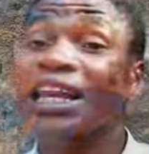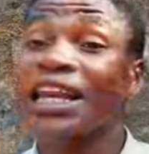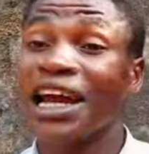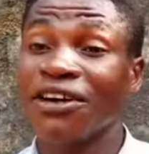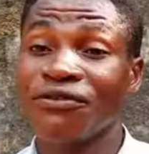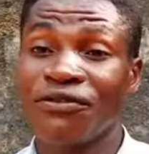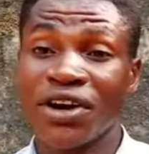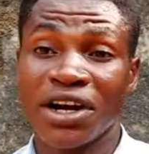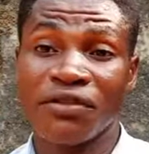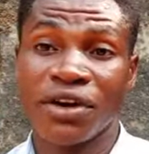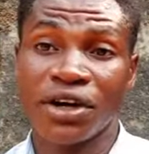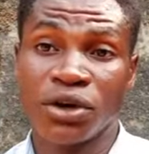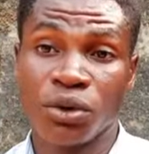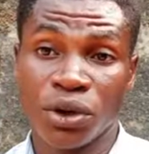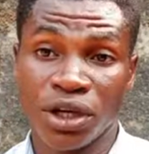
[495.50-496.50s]
They are very,
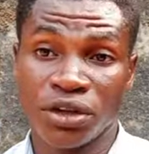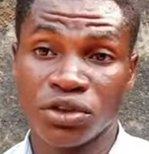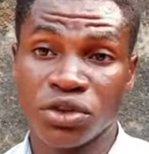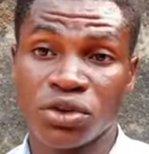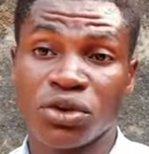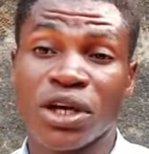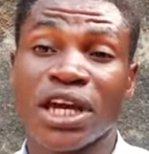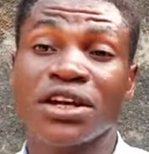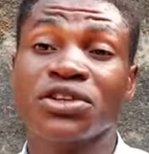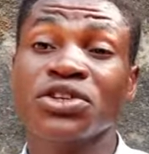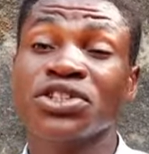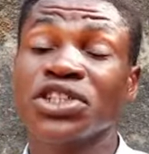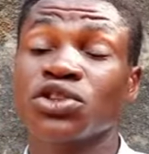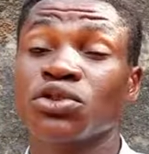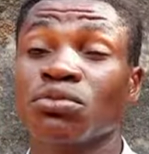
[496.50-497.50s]
very okay too. You can
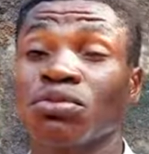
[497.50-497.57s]
use it to